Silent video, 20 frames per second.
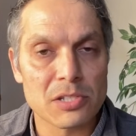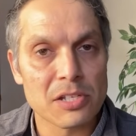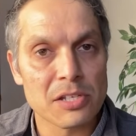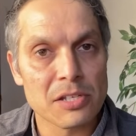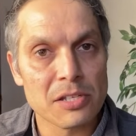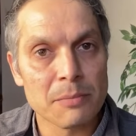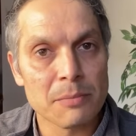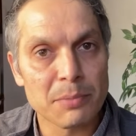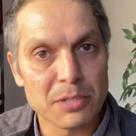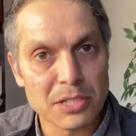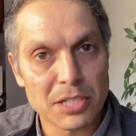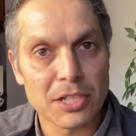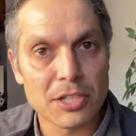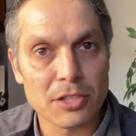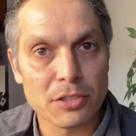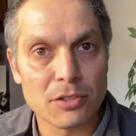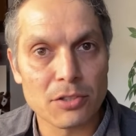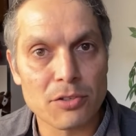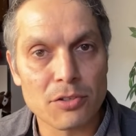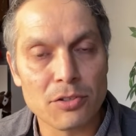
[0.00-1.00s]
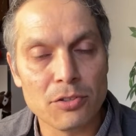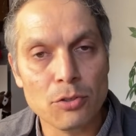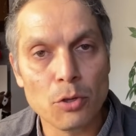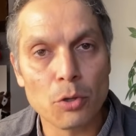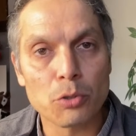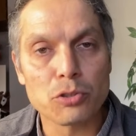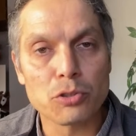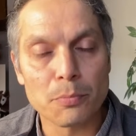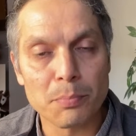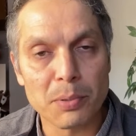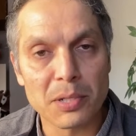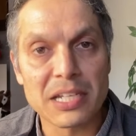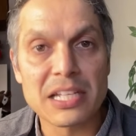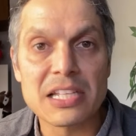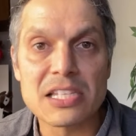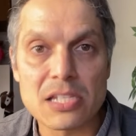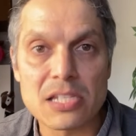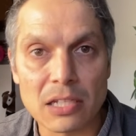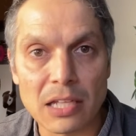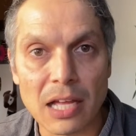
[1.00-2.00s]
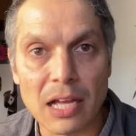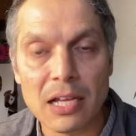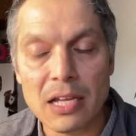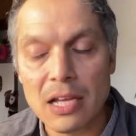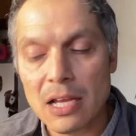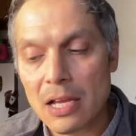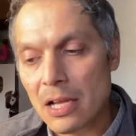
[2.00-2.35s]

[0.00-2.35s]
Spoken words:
in particular Noto Peninsula.